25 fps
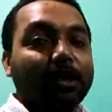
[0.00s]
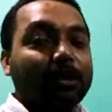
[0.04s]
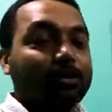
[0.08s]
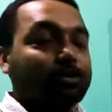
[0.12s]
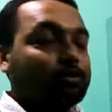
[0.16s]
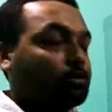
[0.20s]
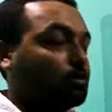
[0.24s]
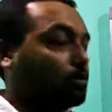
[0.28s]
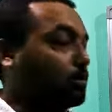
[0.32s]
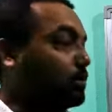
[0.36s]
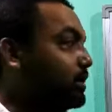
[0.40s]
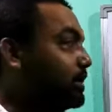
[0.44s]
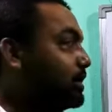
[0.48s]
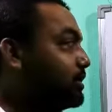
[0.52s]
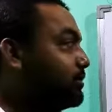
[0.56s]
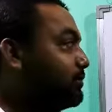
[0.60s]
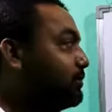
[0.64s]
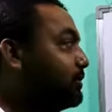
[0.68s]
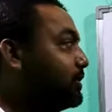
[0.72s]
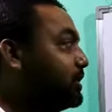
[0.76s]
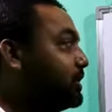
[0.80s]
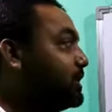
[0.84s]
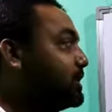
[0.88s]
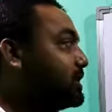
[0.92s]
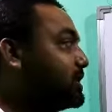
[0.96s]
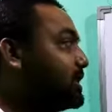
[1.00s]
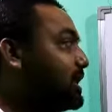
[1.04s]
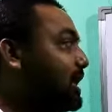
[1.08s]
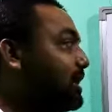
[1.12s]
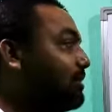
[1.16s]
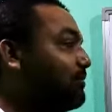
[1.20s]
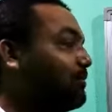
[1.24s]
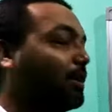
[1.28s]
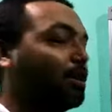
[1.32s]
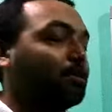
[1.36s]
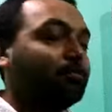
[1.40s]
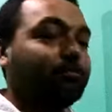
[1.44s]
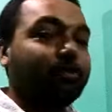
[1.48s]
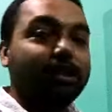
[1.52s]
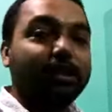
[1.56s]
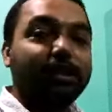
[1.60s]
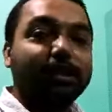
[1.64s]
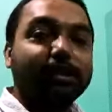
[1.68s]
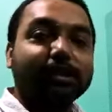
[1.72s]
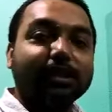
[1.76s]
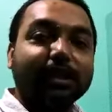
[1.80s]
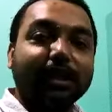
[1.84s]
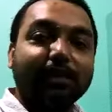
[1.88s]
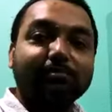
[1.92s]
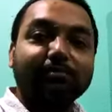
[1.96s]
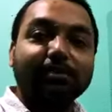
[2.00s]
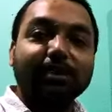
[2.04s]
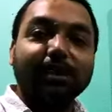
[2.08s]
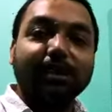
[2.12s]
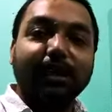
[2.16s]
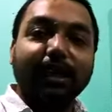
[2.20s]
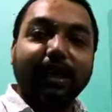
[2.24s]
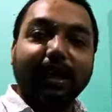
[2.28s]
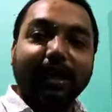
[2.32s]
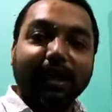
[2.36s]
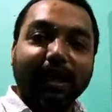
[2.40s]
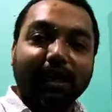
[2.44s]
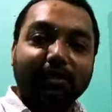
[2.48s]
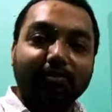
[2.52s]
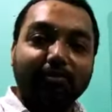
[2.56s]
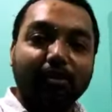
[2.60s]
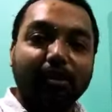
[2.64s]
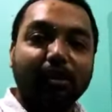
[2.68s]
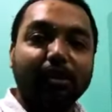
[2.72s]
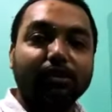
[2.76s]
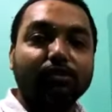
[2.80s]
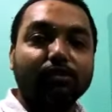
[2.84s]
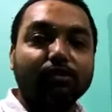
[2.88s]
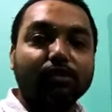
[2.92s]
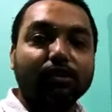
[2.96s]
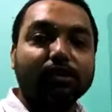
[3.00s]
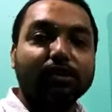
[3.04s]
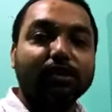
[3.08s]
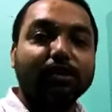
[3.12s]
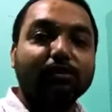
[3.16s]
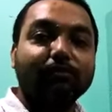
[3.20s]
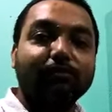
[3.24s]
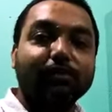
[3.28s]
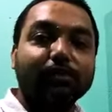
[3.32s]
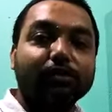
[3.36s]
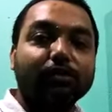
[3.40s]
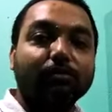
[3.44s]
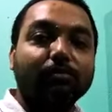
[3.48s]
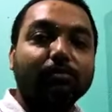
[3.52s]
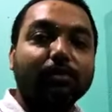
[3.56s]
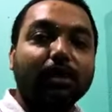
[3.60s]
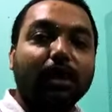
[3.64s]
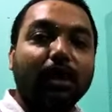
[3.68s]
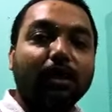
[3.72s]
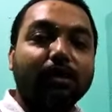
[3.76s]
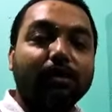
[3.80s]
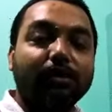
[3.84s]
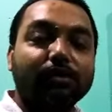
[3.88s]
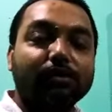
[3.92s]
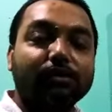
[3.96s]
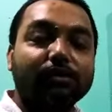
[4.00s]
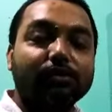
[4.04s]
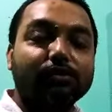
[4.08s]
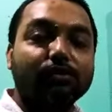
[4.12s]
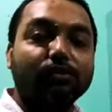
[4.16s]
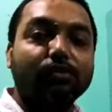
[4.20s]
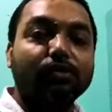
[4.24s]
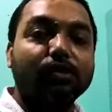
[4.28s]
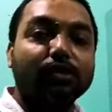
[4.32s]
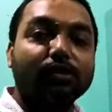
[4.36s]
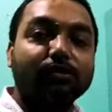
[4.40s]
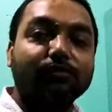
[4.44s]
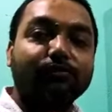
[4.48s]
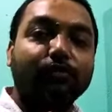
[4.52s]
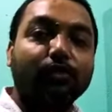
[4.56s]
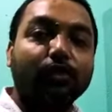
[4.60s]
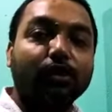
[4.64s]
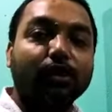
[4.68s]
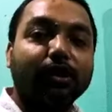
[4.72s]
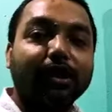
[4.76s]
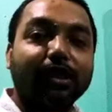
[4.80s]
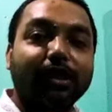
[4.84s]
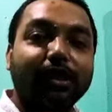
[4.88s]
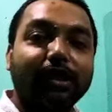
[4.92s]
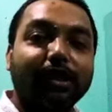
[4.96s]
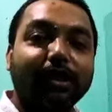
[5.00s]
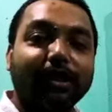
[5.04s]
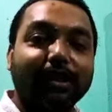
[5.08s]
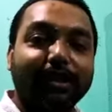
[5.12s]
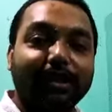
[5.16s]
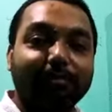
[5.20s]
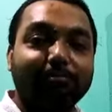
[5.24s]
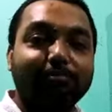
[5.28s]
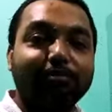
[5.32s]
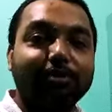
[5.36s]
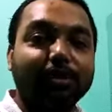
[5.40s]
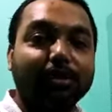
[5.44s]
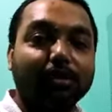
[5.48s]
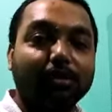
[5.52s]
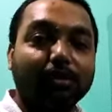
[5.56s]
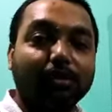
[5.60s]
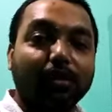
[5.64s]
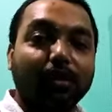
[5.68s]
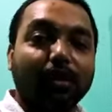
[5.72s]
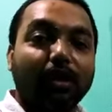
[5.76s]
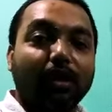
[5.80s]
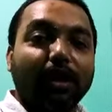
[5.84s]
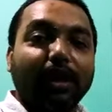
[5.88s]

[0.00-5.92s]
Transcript: So this lava, when it comes and accumulate on the surface of the earth, this is known as volcanic eruption.